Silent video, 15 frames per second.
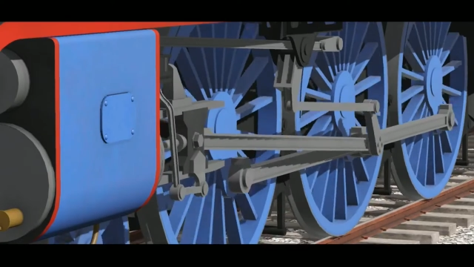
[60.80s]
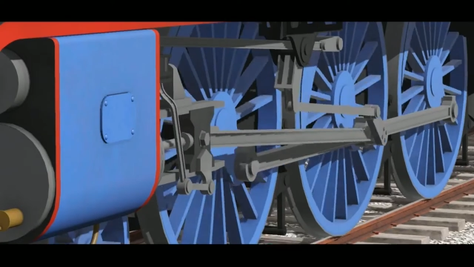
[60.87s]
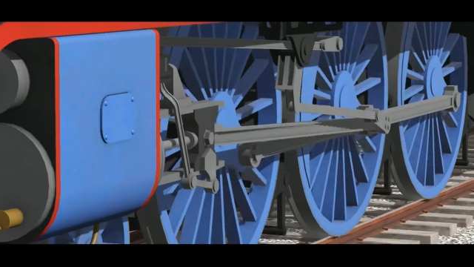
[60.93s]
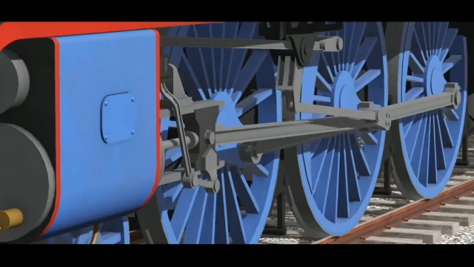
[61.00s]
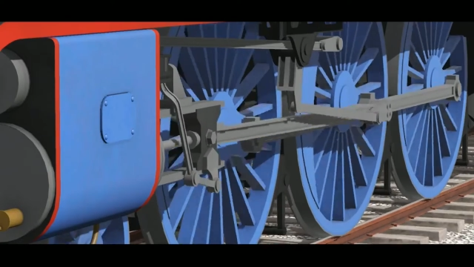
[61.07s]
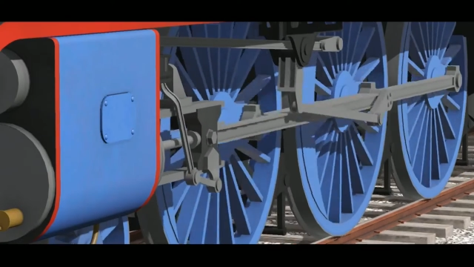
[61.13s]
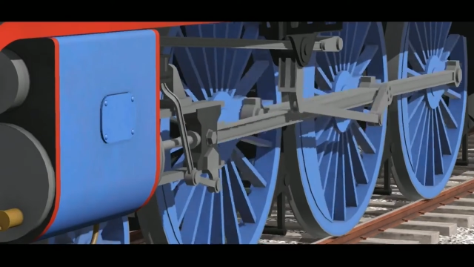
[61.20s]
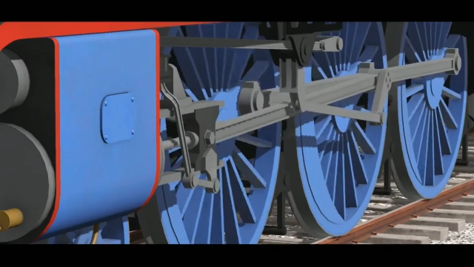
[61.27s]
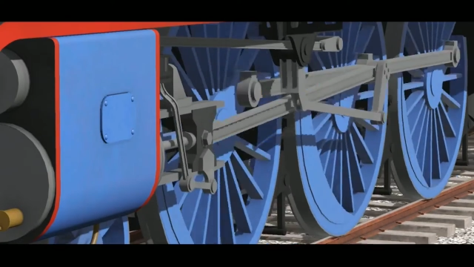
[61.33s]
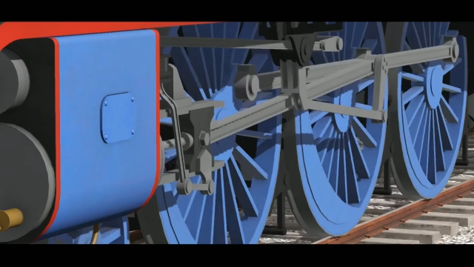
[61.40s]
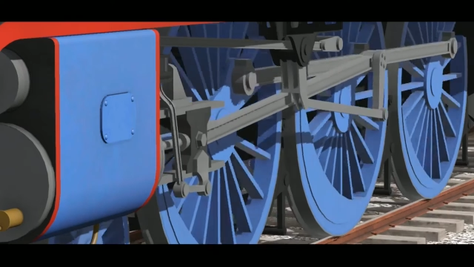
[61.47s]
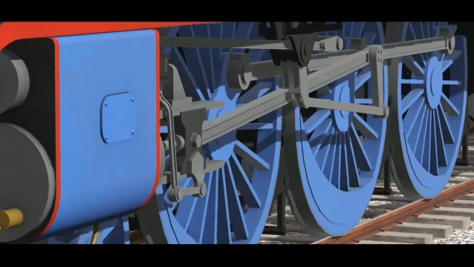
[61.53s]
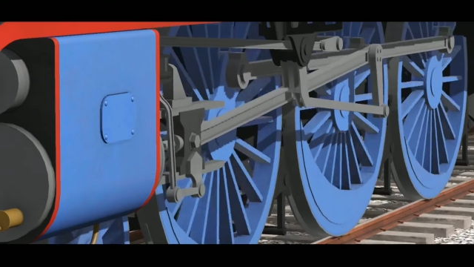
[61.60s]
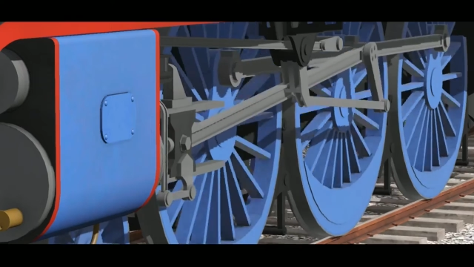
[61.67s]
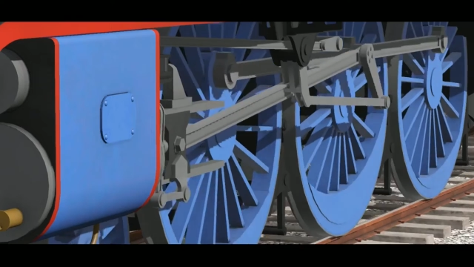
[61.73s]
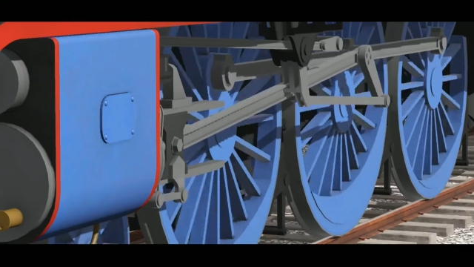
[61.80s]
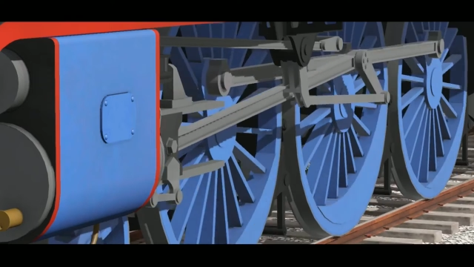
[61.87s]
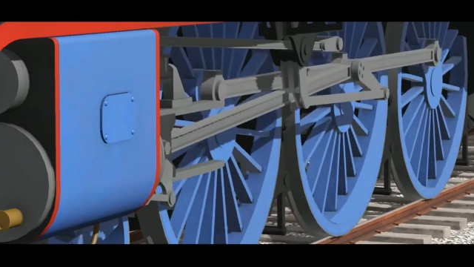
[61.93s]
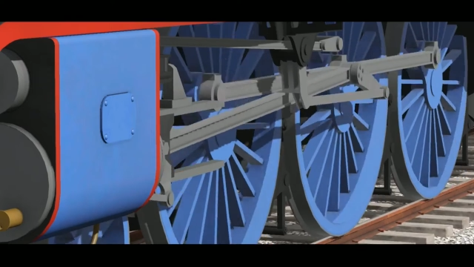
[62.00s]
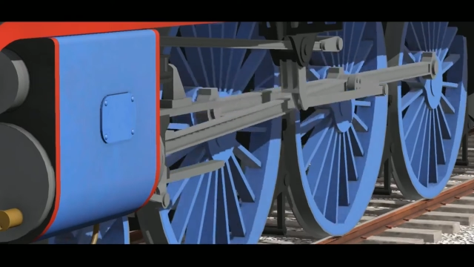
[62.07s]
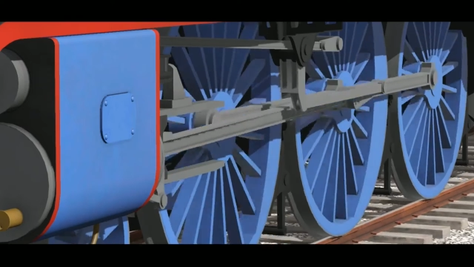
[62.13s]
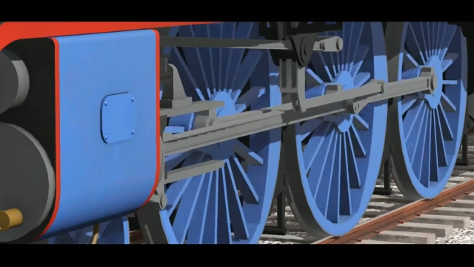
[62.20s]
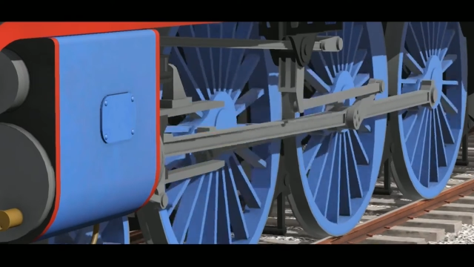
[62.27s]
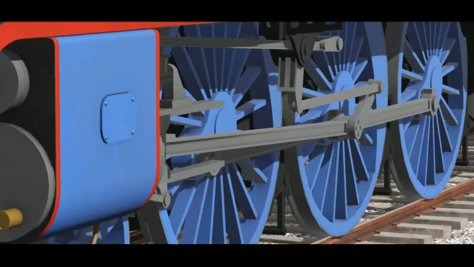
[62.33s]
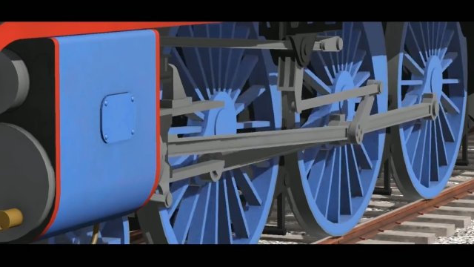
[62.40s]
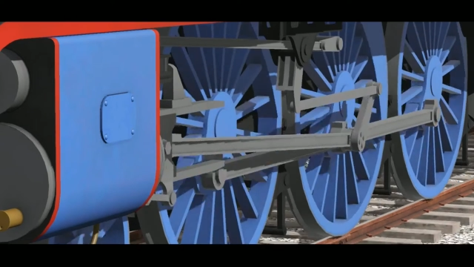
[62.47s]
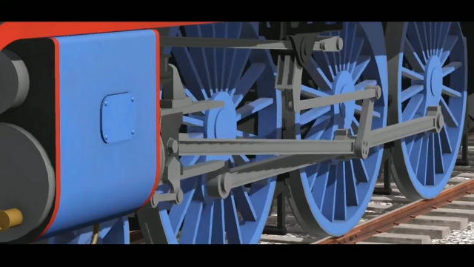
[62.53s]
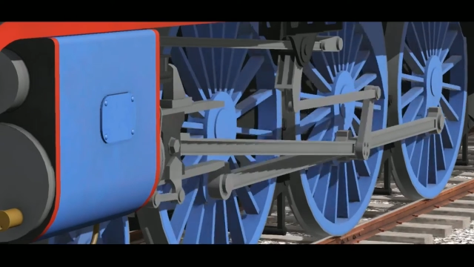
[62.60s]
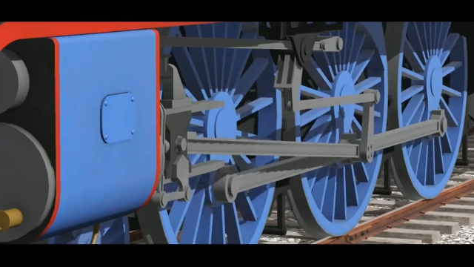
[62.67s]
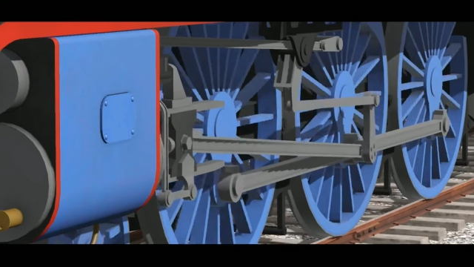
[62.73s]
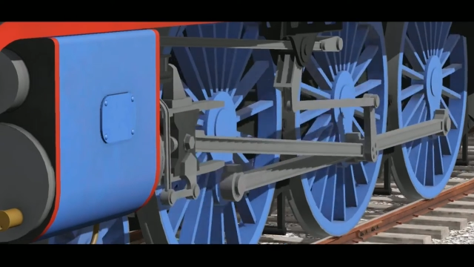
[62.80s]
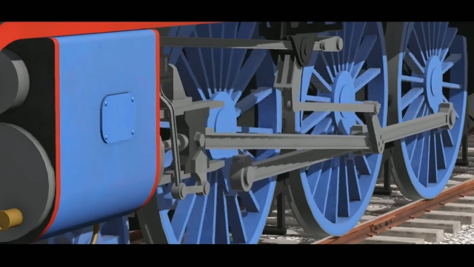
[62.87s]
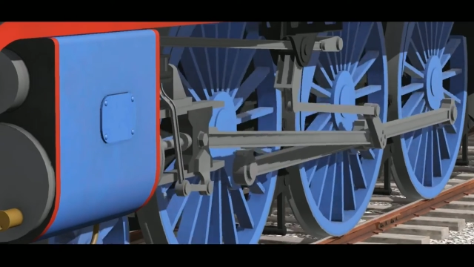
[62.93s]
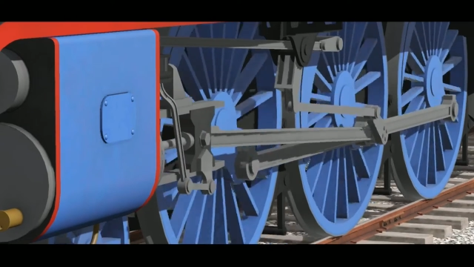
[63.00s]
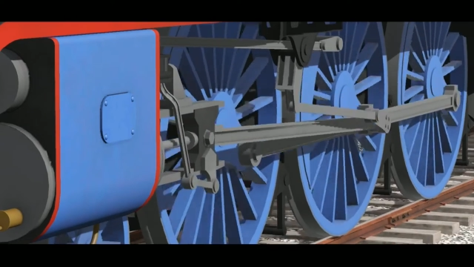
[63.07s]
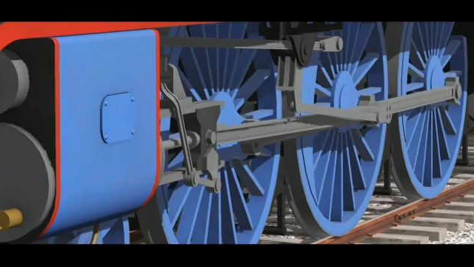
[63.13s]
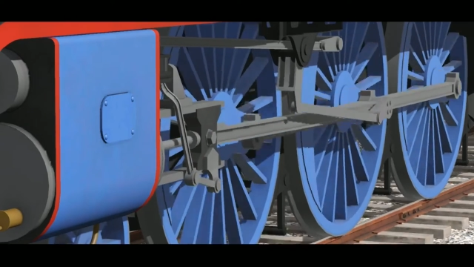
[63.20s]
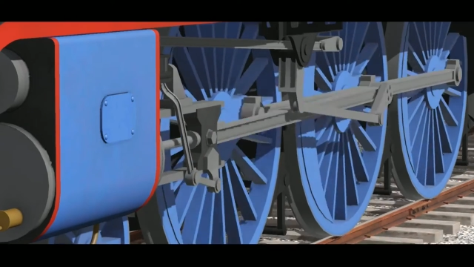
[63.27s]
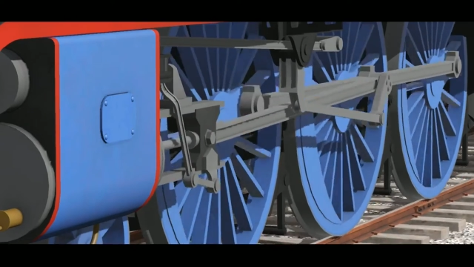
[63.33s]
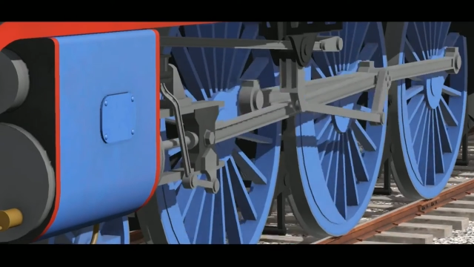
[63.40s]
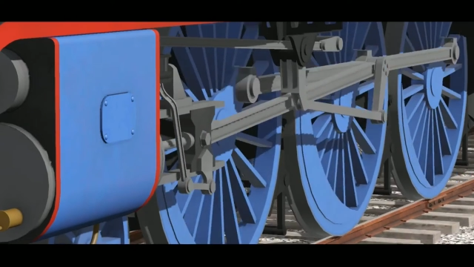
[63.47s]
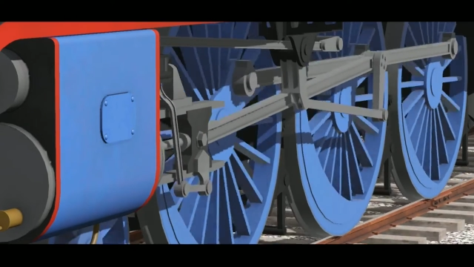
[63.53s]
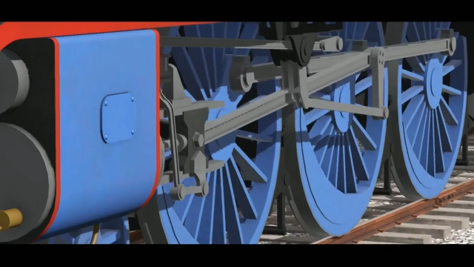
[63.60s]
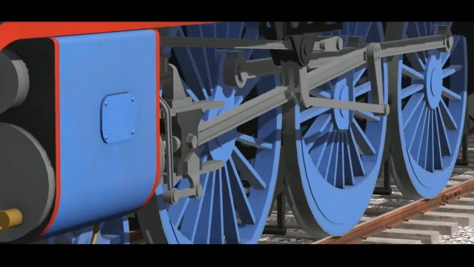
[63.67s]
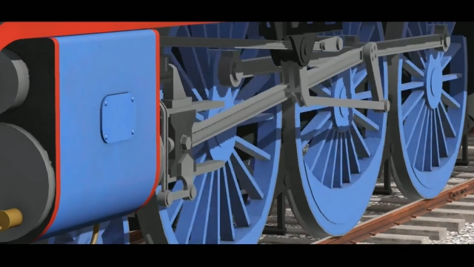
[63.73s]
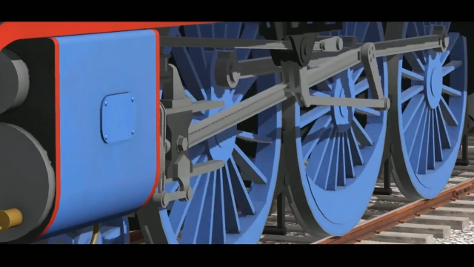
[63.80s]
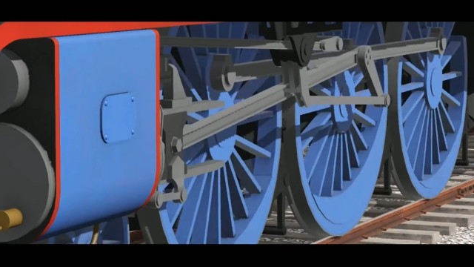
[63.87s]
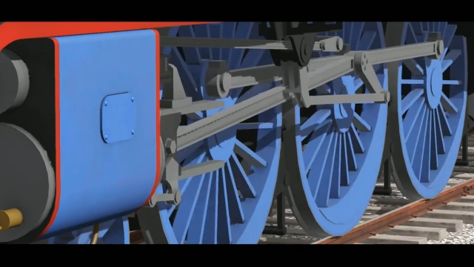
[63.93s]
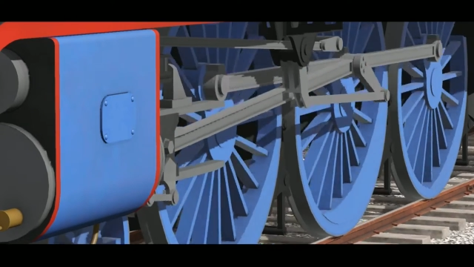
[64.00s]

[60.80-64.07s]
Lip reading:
(no speaker visible)